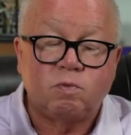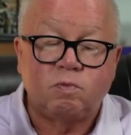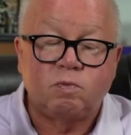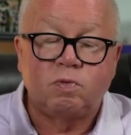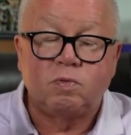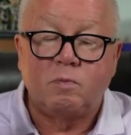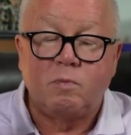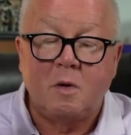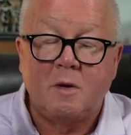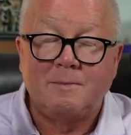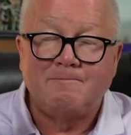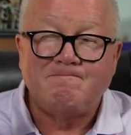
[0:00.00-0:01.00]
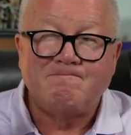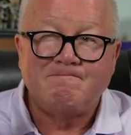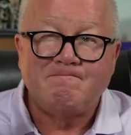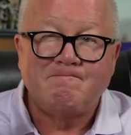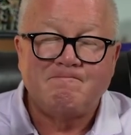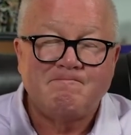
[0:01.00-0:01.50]

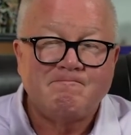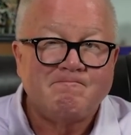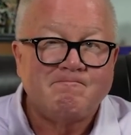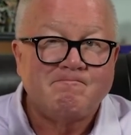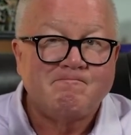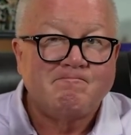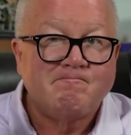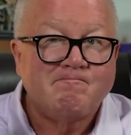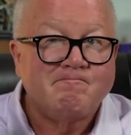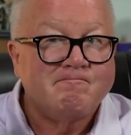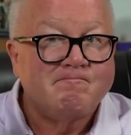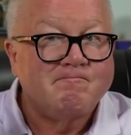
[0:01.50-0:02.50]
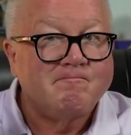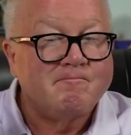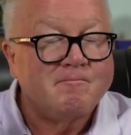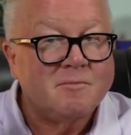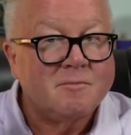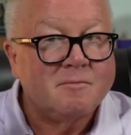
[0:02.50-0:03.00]

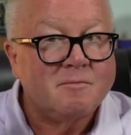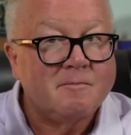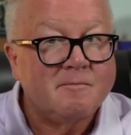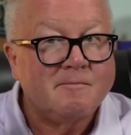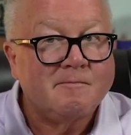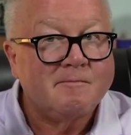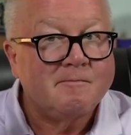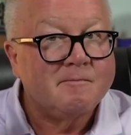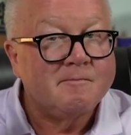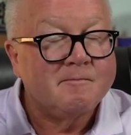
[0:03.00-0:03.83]
(no one is talking)